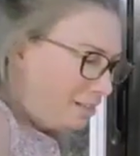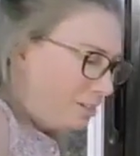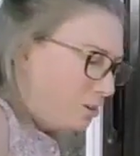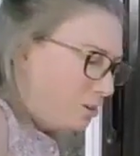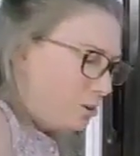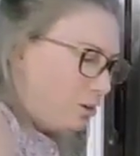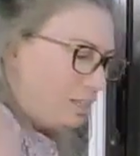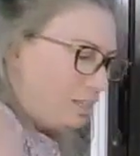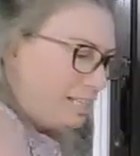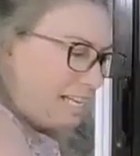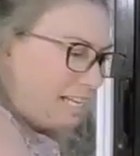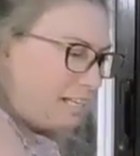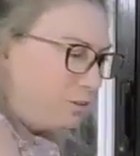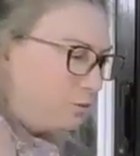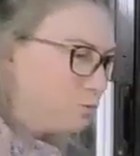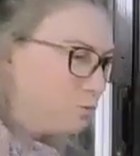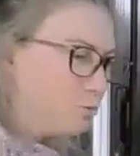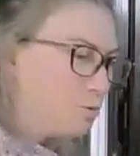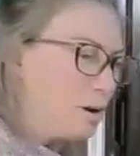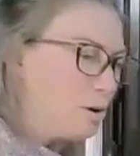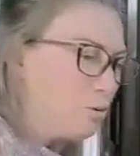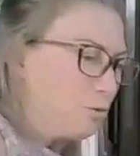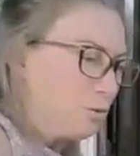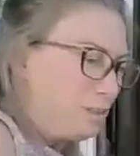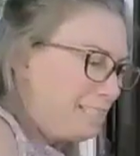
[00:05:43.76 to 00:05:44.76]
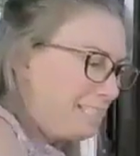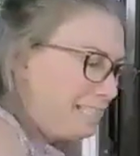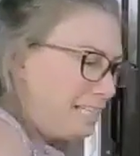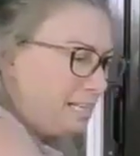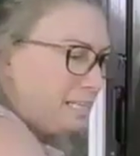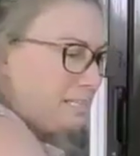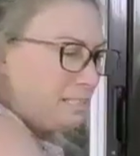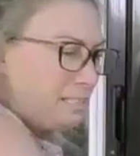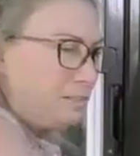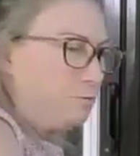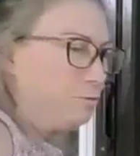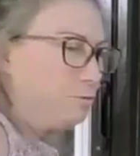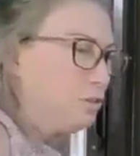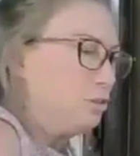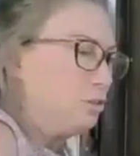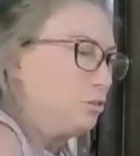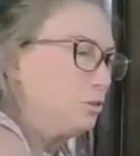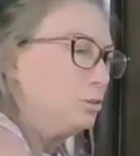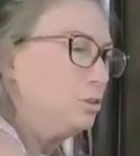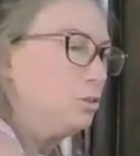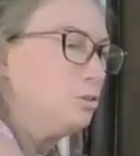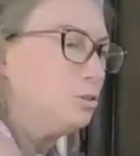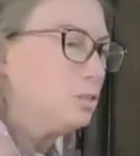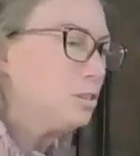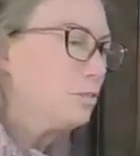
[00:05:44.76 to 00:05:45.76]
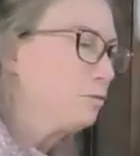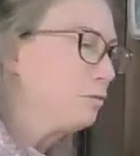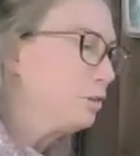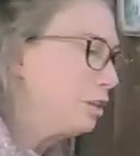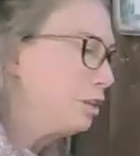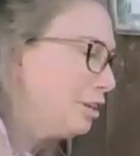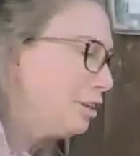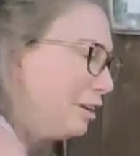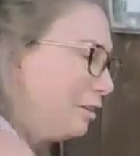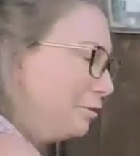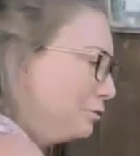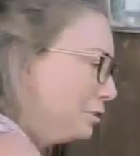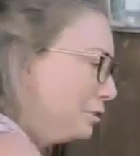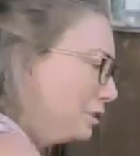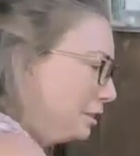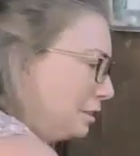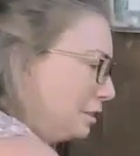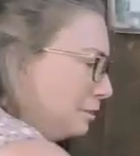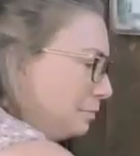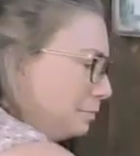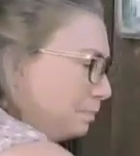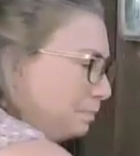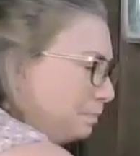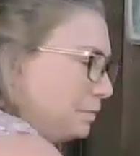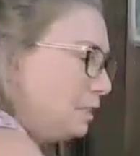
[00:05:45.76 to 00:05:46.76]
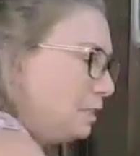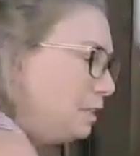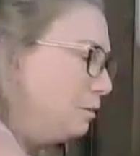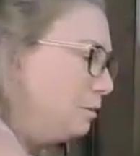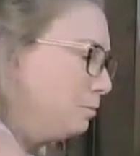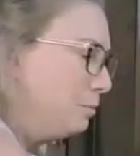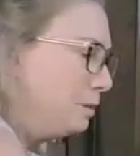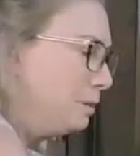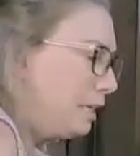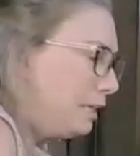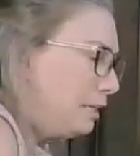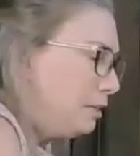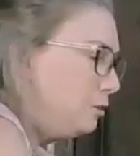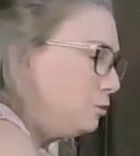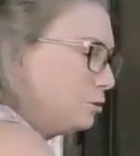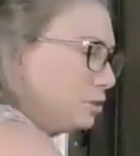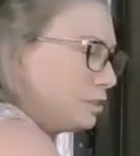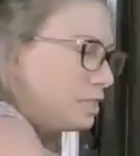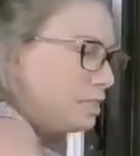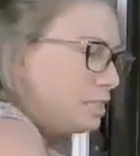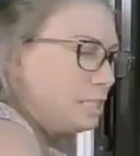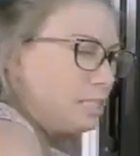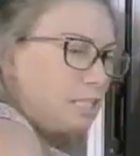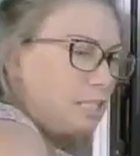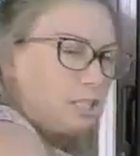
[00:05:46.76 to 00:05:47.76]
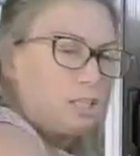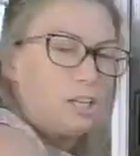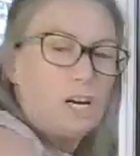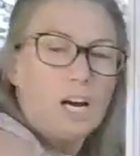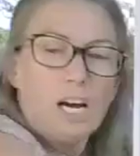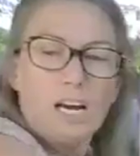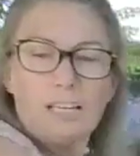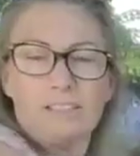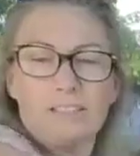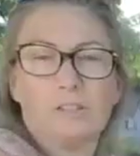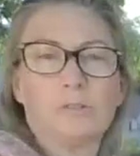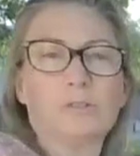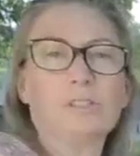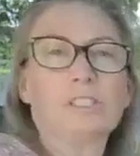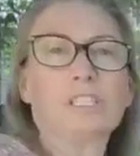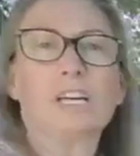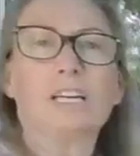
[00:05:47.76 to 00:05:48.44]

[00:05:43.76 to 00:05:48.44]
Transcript: Or like throughout the days if you don't use it very often. But I use this a lot, so it's